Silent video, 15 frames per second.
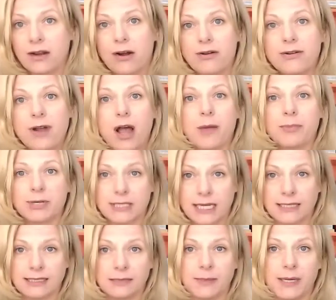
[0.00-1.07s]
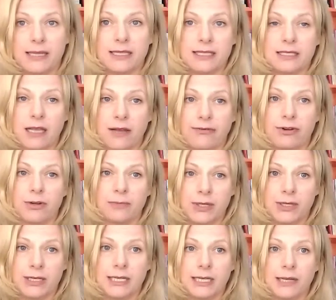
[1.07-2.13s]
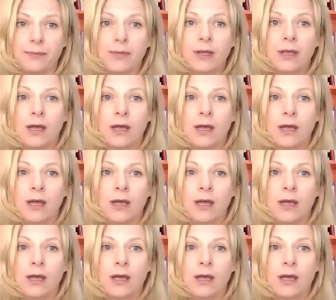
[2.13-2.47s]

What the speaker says: are not protected by this sovereign immunity.